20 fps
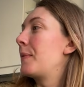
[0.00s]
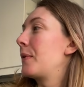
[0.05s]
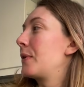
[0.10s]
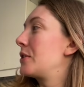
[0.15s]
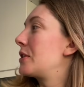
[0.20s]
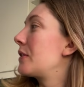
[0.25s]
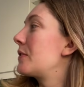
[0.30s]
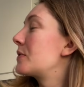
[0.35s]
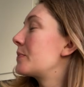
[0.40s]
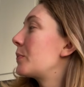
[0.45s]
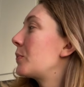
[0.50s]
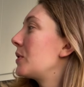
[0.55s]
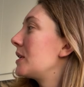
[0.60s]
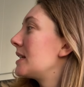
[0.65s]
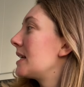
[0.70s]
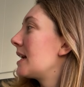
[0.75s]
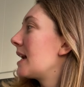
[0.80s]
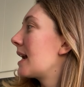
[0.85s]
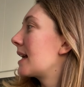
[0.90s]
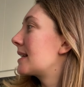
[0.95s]
I was
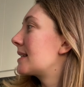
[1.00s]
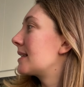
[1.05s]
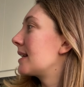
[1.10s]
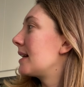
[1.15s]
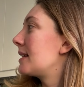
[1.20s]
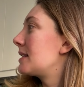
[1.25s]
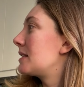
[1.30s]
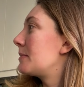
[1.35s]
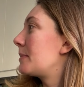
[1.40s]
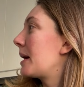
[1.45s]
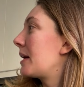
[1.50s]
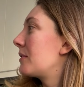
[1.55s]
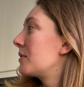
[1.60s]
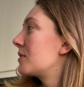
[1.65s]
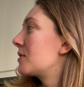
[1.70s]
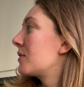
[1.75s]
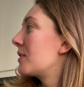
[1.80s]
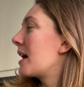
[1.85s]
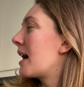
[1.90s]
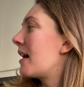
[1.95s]
pretty excited about.
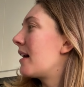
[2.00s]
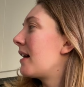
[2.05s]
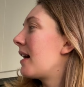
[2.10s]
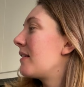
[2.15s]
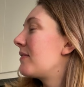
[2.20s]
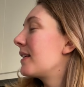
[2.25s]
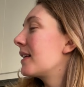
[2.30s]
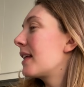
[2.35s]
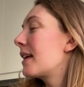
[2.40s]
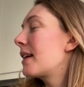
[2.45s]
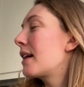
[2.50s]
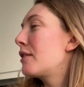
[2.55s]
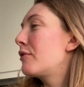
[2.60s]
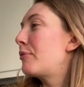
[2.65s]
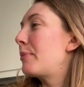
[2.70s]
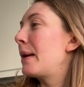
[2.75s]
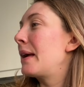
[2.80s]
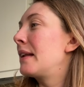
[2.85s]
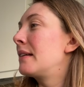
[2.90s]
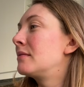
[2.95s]
So yeah, I feel like I've
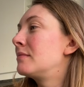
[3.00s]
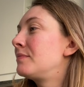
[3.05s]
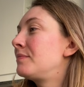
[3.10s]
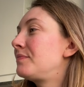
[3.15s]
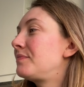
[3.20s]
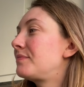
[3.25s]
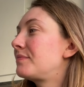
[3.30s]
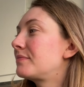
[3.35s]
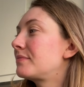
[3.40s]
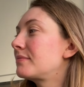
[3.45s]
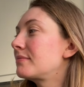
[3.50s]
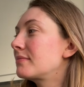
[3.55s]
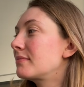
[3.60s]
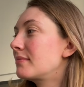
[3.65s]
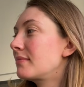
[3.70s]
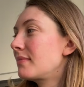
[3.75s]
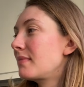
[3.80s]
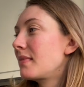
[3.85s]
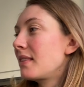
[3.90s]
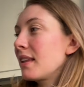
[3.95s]
been
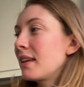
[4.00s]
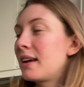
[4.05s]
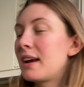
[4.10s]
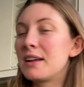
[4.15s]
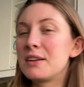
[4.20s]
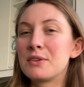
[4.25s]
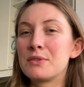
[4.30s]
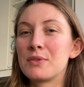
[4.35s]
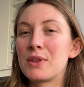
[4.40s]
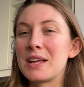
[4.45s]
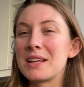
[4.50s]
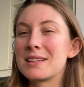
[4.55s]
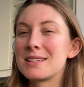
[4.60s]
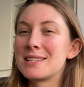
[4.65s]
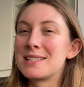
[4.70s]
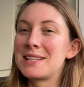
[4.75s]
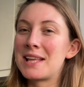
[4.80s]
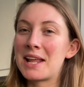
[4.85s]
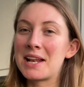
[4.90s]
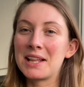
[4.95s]
kind of like
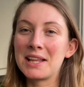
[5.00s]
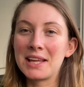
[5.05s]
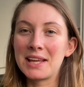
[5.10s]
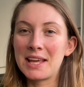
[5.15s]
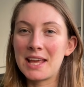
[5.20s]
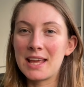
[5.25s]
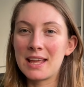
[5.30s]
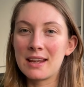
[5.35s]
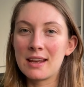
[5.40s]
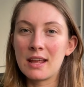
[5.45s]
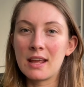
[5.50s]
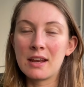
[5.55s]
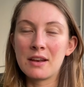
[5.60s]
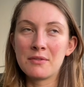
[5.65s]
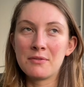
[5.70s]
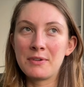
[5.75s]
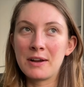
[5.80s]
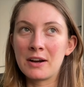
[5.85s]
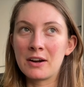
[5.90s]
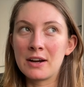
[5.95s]
settling in a
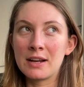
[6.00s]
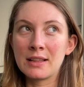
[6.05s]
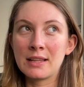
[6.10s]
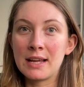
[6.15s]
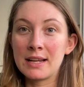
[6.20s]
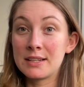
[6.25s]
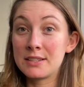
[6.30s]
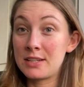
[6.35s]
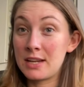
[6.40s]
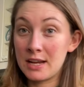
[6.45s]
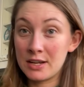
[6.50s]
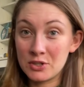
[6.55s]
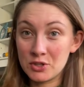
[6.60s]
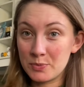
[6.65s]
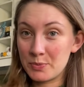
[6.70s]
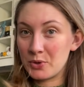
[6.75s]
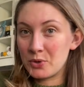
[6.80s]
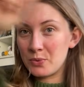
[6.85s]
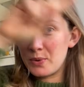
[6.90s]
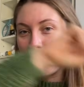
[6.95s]
very like
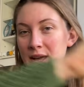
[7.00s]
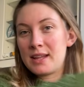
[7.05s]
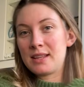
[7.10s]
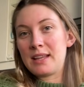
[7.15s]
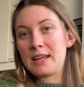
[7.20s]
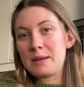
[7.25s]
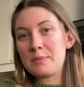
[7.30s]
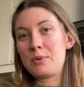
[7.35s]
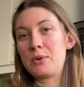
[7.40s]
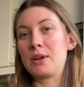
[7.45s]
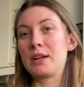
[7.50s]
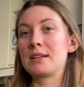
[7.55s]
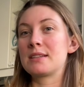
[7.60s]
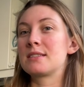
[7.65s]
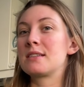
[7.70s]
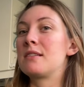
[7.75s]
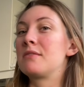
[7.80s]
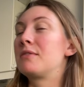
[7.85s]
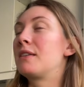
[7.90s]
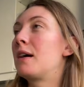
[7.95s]
tangible way, like putting
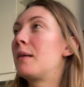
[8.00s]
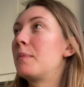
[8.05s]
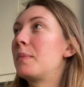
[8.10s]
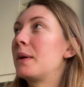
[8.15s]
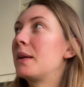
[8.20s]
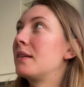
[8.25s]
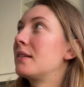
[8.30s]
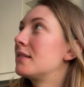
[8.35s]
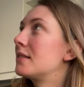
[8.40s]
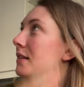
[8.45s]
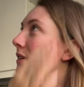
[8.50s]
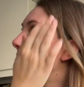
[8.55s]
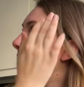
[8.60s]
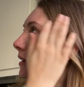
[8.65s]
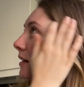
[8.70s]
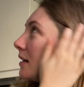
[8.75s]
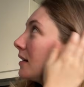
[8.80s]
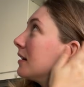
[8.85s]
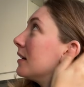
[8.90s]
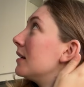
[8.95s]
stuff up and
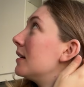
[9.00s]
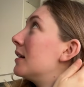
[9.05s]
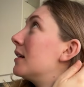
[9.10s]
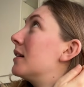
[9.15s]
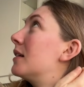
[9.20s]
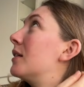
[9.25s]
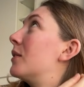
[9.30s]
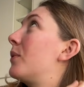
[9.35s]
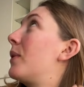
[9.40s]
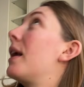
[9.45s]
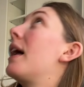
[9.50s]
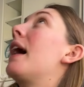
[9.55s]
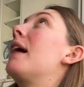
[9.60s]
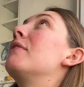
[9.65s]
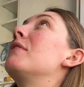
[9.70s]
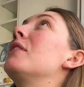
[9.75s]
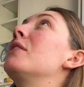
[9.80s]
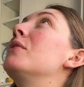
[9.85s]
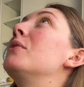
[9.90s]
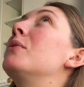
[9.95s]
what
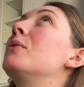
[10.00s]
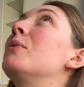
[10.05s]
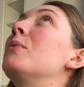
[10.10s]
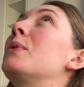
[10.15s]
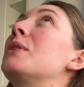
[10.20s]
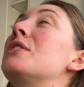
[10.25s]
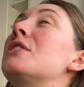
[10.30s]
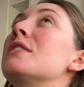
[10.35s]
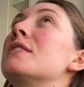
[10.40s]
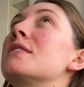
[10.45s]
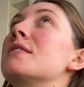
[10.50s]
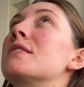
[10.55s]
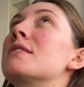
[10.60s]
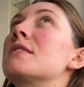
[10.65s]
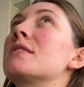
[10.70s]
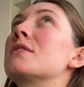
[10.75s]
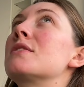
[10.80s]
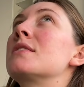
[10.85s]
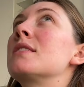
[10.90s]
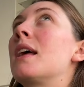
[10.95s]
have you, which is
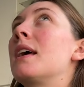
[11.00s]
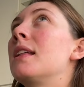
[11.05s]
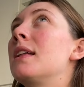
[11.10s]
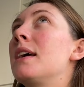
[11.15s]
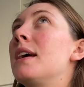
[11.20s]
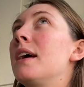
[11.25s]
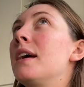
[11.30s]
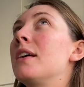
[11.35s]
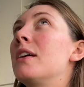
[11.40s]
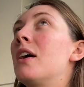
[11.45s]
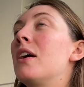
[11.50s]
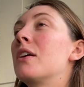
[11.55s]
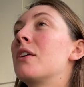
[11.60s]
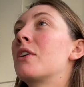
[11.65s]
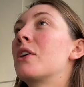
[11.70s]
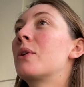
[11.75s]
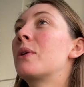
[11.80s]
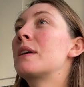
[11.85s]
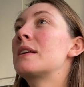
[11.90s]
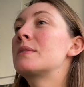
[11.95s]
slightly
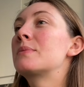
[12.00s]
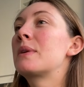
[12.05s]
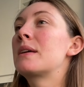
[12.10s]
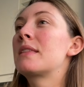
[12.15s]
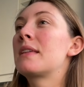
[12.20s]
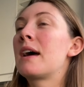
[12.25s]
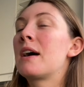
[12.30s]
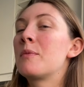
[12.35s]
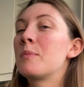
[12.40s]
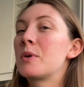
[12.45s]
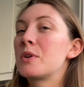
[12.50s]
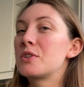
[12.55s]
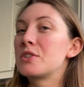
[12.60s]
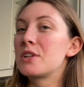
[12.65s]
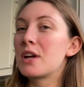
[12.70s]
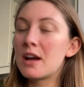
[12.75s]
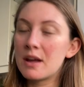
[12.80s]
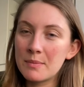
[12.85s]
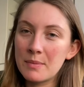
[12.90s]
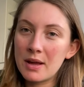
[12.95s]
incongruous with how much
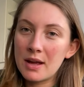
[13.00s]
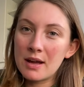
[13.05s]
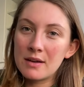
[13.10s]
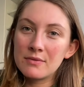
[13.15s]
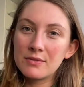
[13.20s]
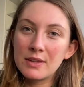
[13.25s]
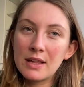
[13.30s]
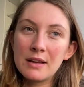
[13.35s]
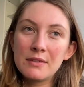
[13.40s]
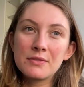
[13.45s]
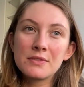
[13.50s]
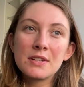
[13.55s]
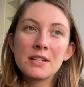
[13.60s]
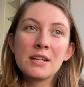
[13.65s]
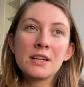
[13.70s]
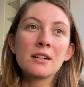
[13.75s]
time I have left here.